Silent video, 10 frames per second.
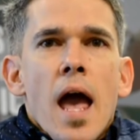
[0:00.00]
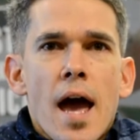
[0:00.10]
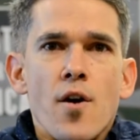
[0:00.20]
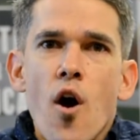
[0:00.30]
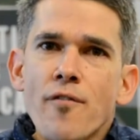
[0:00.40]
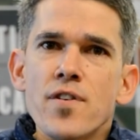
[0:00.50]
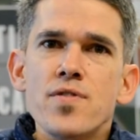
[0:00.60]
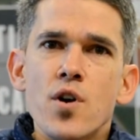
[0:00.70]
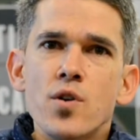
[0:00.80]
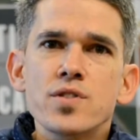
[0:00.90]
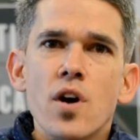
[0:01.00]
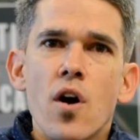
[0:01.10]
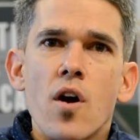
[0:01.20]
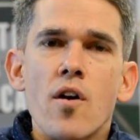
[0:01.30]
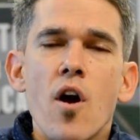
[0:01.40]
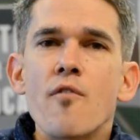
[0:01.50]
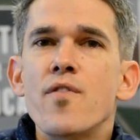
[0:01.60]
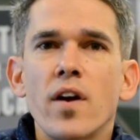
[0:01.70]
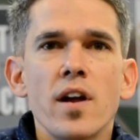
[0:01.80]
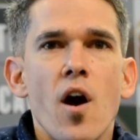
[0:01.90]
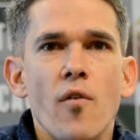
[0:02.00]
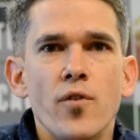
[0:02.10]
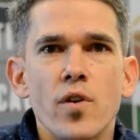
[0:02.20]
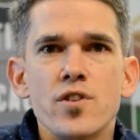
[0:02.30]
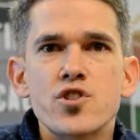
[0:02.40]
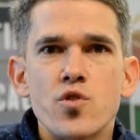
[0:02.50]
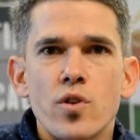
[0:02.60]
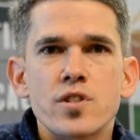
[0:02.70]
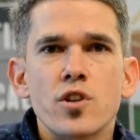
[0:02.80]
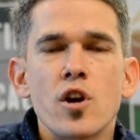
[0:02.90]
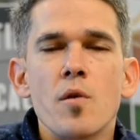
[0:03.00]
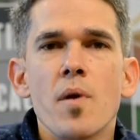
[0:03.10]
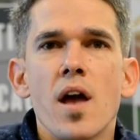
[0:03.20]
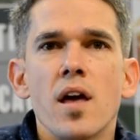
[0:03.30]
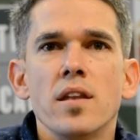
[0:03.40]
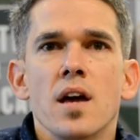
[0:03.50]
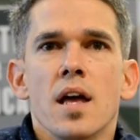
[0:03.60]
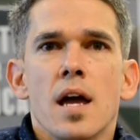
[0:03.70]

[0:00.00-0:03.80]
And often those are very helpful in the short term, and